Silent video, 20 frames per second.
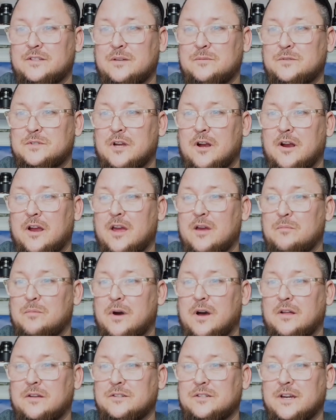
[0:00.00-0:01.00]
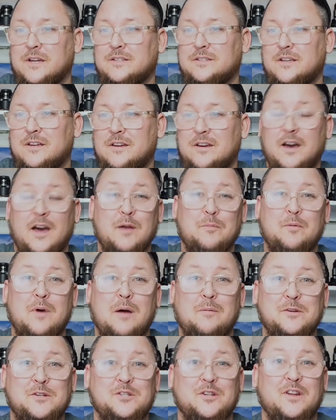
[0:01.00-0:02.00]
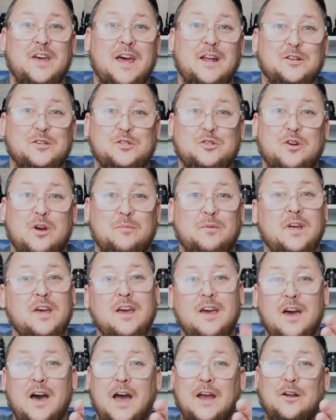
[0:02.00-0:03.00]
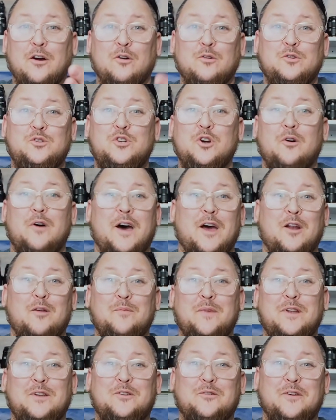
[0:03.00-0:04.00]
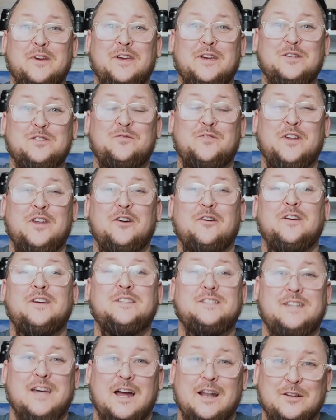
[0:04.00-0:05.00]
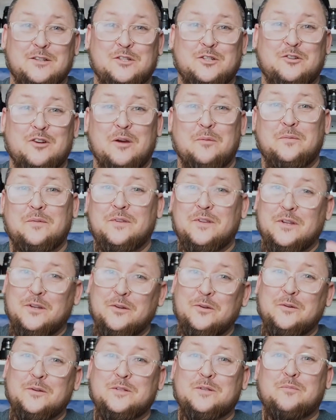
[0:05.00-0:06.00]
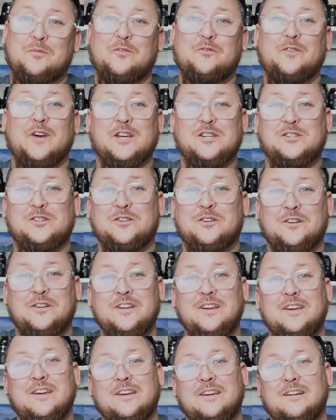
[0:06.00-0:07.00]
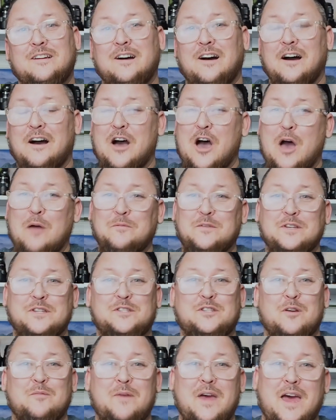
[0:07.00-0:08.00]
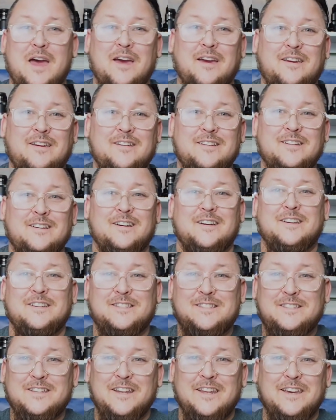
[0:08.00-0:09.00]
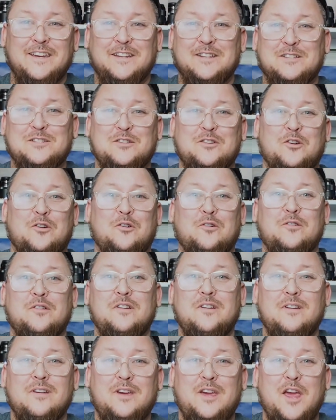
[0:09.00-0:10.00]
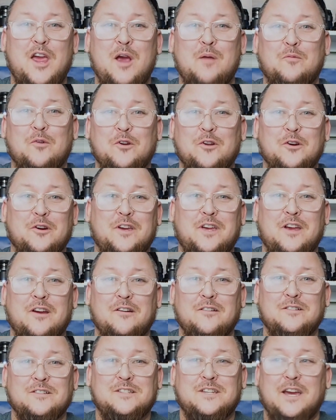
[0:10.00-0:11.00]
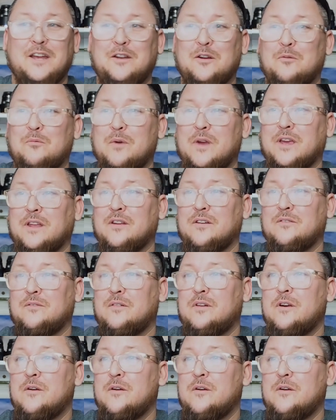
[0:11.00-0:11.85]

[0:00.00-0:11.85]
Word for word: I'm sorry, I apologize. I probably should have had a script. I know Joe Edelman doing his video, he's got a script. The dude is a professional. I'm just some hack sitting in his little camera nook here, just kind of winging it.